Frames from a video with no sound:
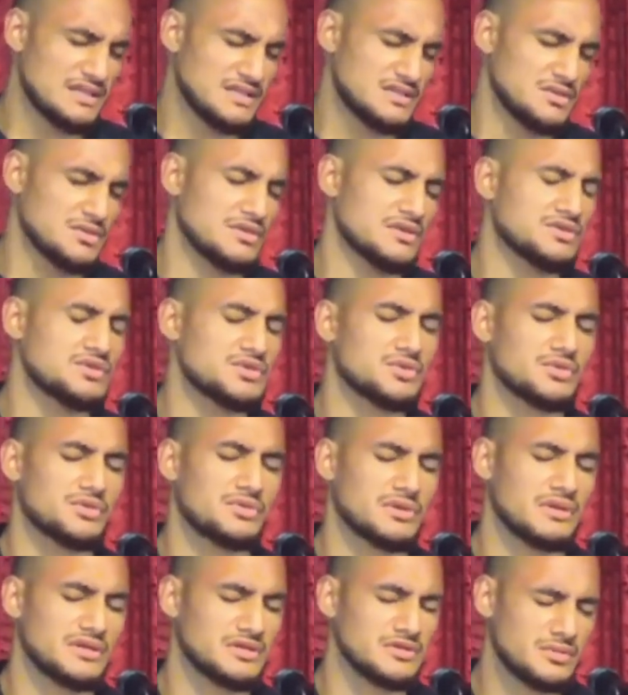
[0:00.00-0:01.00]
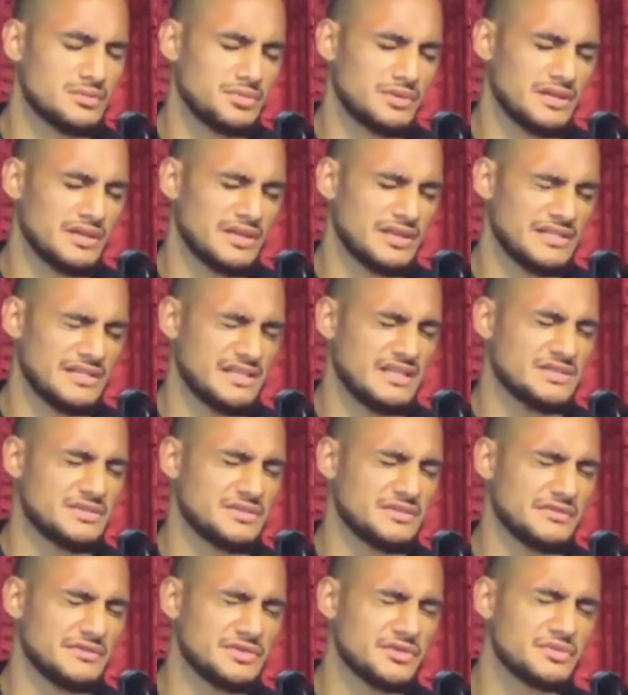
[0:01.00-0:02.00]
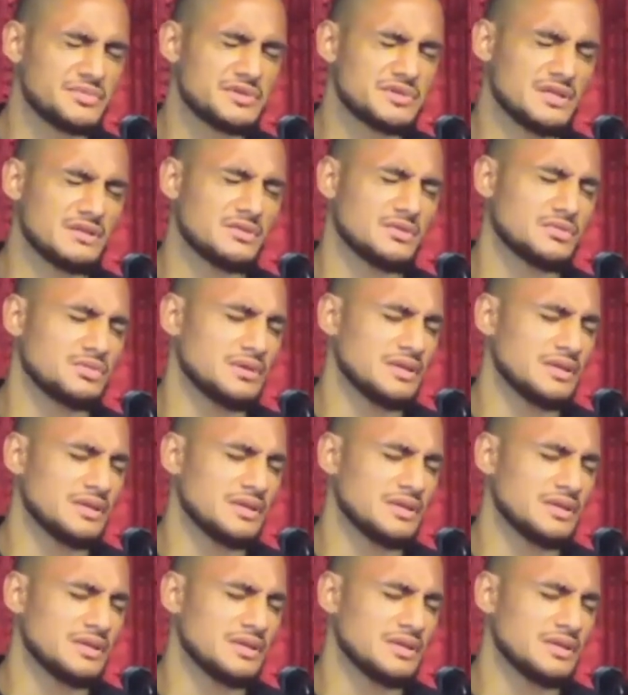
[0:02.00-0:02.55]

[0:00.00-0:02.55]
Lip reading: You are the true interpreter and teacher of Scripture, Lord.